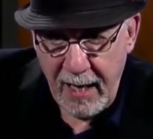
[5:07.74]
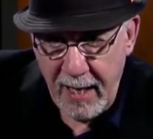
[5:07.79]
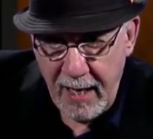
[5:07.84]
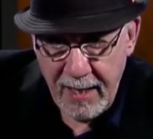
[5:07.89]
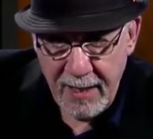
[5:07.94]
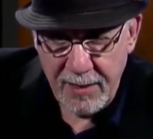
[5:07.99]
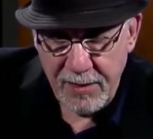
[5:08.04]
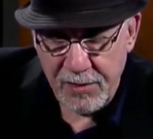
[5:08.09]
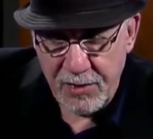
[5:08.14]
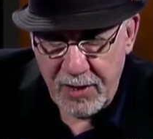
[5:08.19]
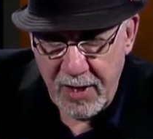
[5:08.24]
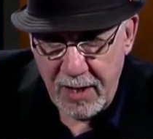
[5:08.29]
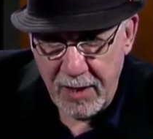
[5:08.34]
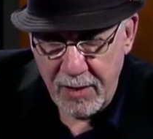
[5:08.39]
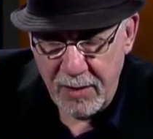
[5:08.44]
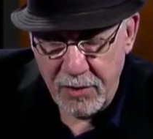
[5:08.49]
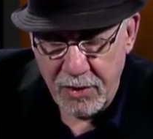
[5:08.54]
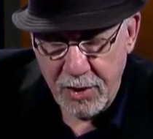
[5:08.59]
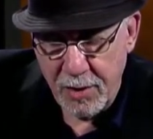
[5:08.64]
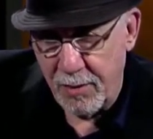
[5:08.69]
And instead
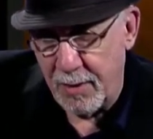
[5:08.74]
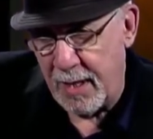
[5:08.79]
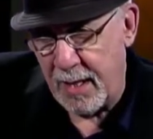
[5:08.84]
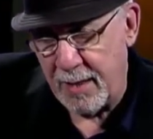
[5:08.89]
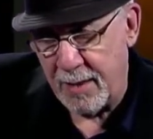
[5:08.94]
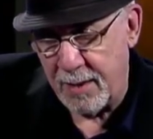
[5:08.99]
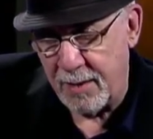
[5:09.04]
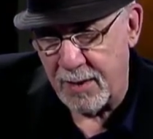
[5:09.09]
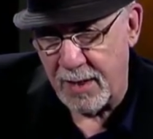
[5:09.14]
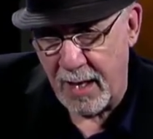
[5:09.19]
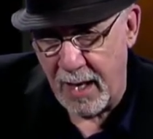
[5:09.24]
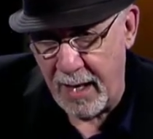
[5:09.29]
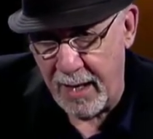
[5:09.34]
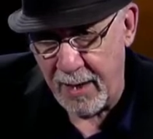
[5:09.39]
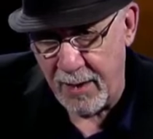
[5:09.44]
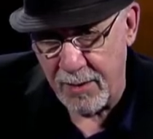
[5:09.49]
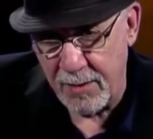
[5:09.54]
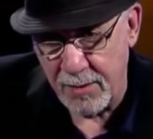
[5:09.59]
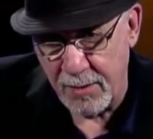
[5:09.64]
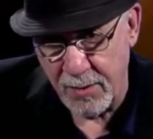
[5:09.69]
of shooting out the
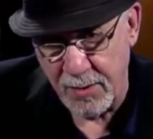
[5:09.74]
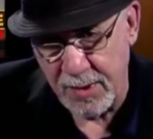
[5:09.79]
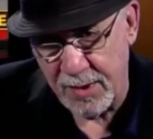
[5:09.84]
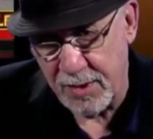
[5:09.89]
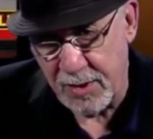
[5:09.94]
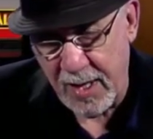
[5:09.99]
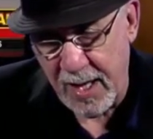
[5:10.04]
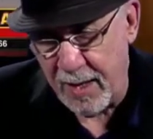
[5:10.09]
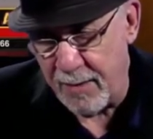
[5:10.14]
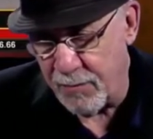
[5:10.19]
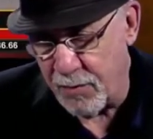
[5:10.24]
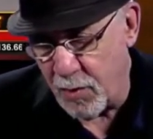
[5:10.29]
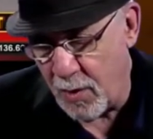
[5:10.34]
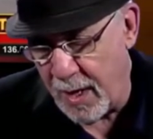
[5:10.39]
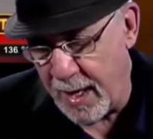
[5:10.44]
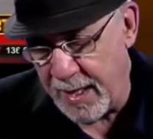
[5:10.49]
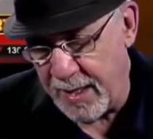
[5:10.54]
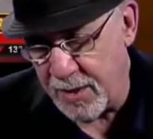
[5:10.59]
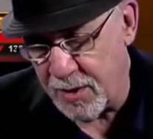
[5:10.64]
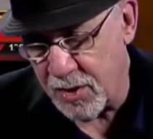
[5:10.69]
tires or instead of
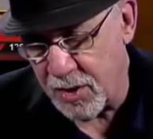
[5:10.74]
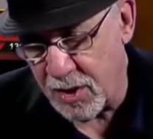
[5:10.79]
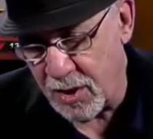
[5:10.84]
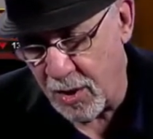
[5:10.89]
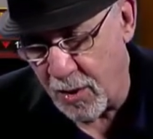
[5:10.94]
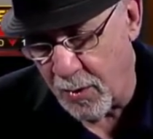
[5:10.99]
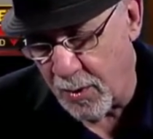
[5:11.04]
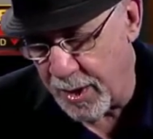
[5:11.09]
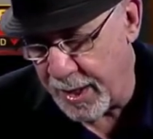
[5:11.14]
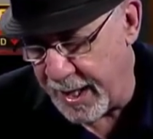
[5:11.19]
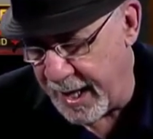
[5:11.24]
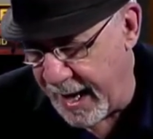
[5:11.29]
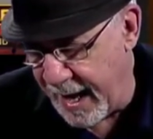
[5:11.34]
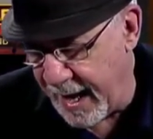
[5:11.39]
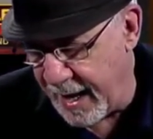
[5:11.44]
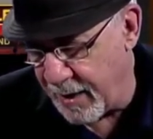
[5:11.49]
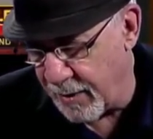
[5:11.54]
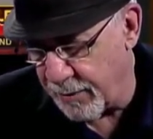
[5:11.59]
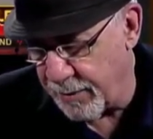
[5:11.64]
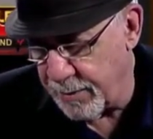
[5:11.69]
trying to slow her
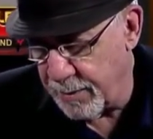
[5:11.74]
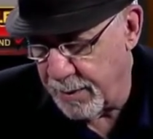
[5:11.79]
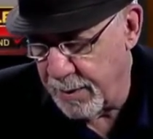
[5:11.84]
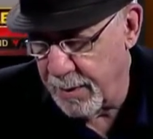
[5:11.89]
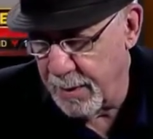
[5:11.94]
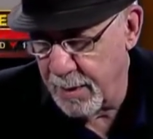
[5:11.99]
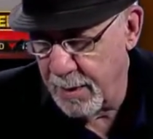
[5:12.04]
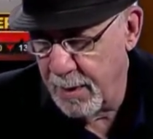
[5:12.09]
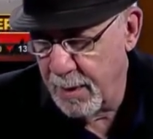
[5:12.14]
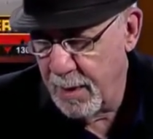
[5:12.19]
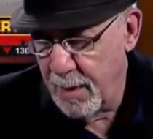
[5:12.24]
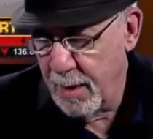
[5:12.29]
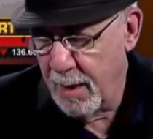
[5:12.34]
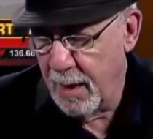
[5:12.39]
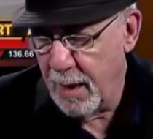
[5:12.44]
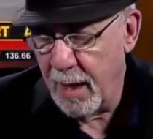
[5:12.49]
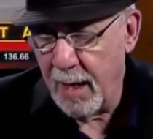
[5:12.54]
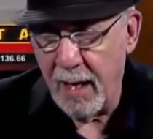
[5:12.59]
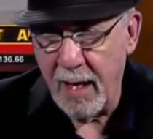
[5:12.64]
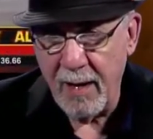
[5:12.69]
down,
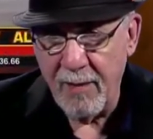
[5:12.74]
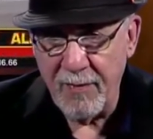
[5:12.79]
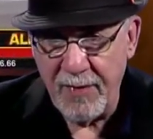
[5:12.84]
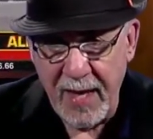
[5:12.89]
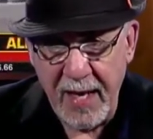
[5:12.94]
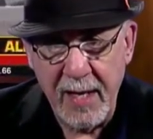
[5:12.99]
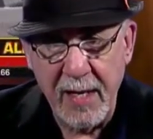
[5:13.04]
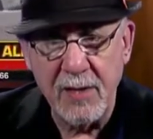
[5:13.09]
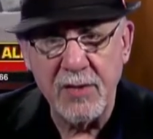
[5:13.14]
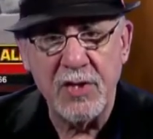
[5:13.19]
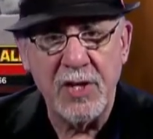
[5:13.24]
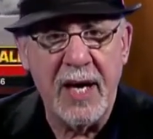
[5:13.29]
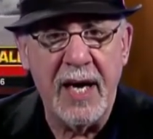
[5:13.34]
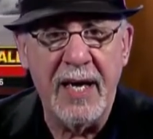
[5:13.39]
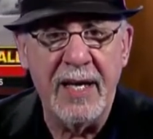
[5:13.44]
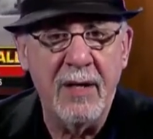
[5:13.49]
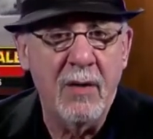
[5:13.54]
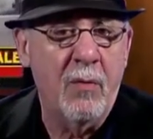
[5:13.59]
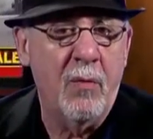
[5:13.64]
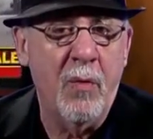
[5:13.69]
they
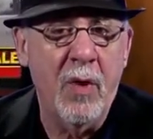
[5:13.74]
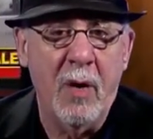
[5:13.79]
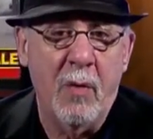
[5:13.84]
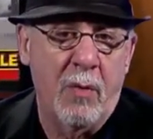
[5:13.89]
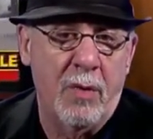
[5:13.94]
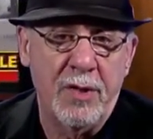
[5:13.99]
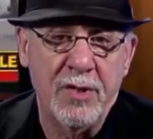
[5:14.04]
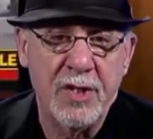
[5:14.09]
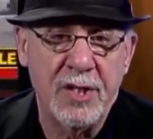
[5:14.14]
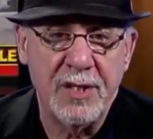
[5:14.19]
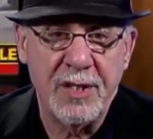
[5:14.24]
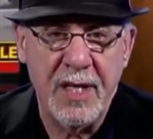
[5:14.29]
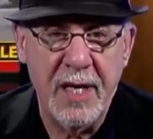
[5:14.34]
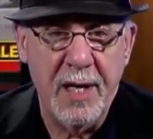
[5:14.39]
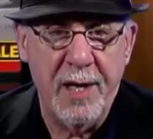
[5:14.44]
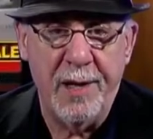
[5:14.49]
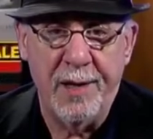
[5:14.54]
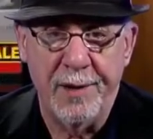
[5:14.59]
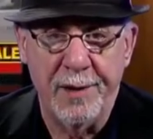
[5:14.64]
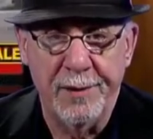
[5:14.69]
decide, well, we'll just
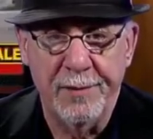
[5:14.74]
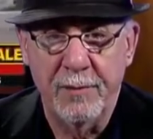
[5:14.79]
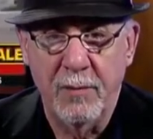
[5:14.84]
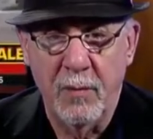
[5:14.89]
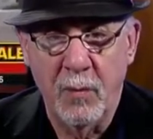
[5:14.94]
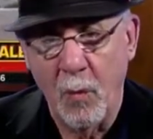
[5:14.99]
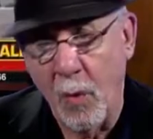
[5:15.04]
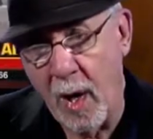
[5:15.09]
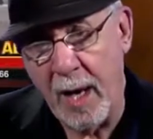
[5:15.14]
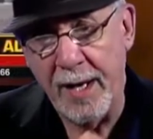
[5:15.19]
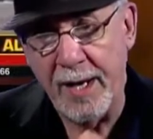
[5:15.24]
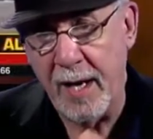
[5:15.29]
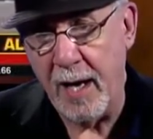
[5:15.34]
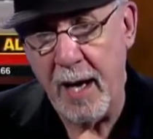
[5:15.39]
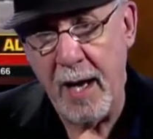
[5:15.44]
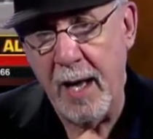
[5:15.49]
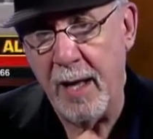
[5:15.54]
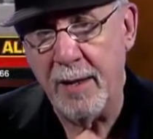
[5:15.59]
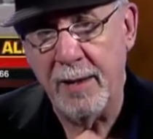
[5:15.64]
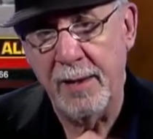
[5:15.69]
kill her. Why
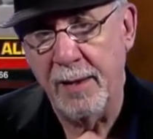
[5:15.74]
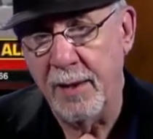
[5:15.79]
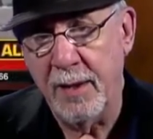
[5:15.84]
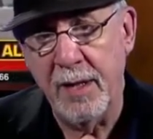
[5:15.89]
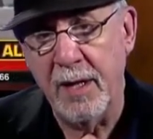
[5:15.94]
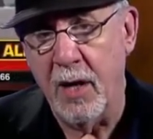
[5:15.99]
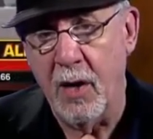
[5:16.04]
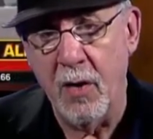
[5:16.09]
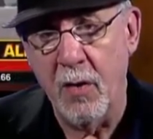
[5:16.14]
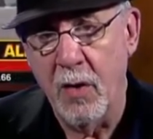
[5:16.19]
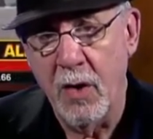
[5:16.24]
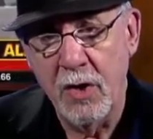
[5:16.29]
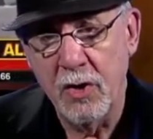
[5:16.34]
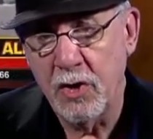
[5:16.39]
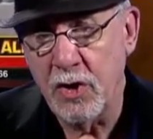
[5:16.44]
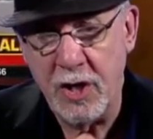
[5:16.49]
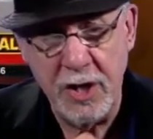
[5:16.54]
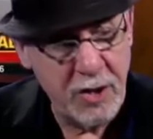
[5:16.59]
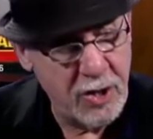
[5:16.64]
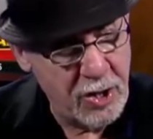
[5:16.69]
not? You know,
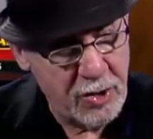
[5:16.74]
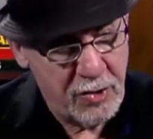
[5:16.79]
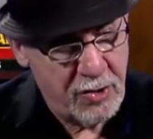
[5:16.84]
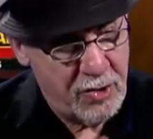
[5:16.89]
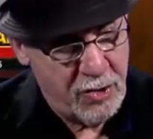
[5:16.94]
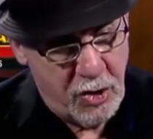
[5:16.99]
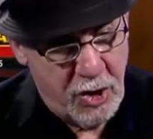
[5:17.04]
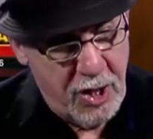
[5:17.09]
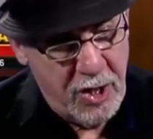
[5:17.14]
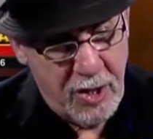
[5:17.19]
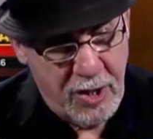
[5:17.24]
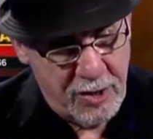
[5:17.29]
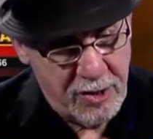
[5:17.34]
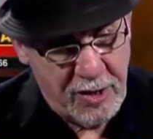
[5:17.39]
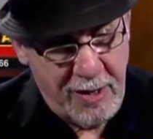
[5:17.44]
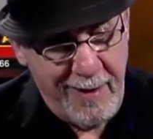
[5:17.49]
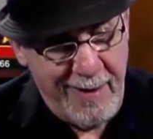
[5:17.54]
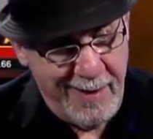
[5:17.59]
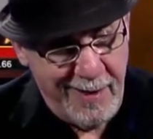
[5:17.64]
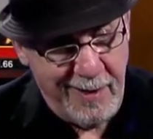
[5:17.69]
she just
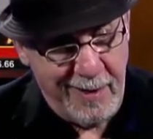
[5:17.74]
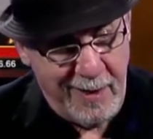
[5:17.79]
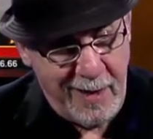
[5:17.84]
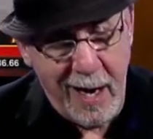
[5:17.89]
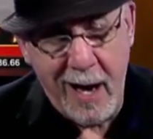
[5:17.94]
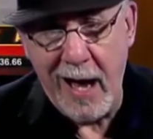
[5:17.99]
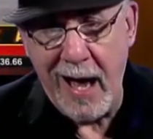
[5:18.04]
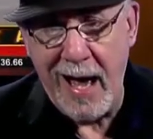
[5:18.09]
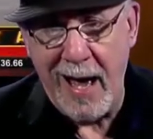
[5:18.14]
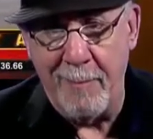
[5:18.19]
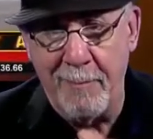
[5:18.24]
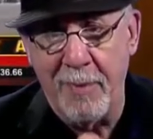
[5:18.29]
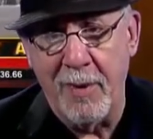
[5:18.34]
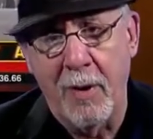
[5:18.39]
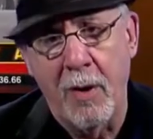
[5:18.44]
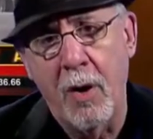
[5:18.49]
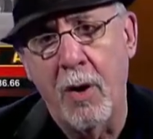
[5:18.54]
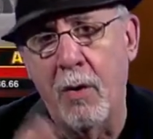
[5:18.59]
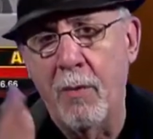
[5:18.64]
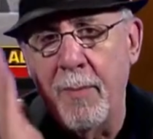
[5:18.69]
hit a cop.
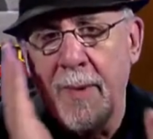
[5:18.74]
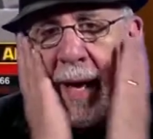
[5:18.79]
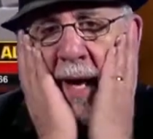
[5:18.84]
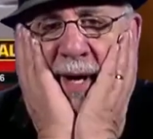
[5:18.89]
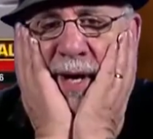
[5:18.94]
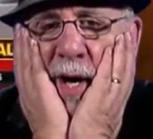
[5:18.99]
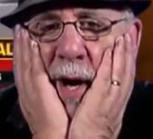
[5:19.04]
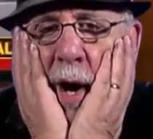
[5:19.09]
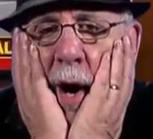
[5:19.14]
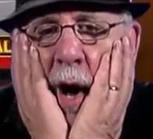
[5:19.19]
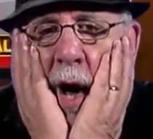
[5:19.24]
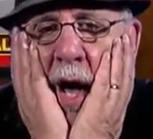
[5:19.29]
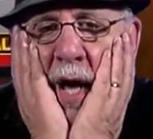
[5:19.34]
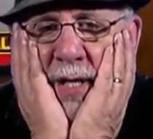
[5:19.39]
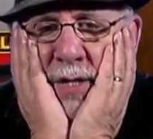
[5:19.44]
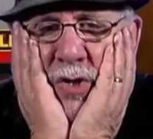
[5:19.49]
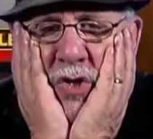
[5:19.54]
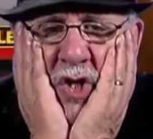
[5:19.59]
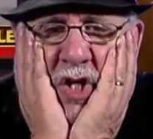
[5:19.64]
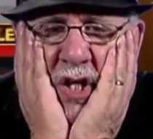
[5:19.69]
Oh, my
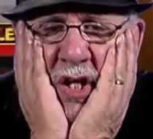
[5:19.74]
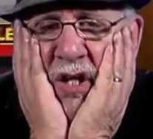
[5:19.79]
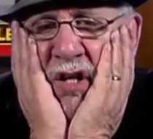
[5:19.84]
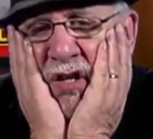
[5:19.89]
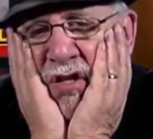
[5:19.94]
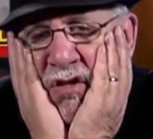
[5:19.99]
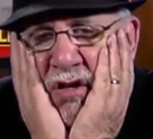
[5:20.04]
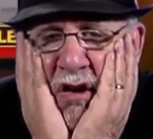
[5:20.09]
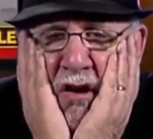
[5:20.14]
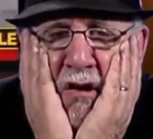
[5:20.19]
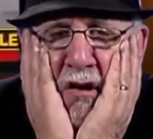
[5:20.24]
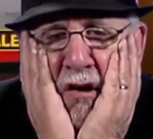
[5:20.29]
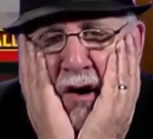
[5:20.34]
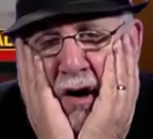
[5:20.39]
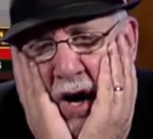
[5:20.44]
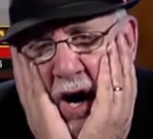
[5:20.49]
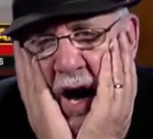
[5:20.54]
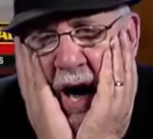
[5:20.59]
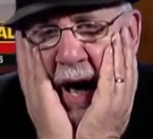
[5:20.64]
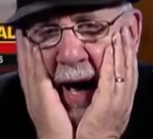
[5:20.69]
God, she just hit a
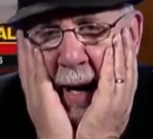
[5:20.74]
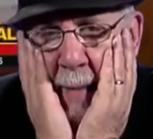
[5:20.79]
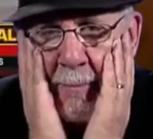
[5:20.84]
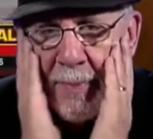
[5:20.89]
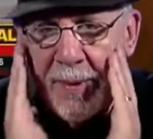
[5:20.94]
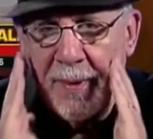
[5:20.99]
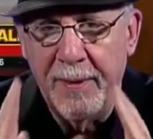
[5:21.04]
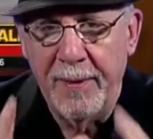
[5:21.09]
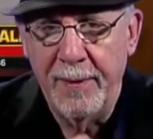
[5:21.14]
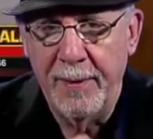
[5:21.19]
cop.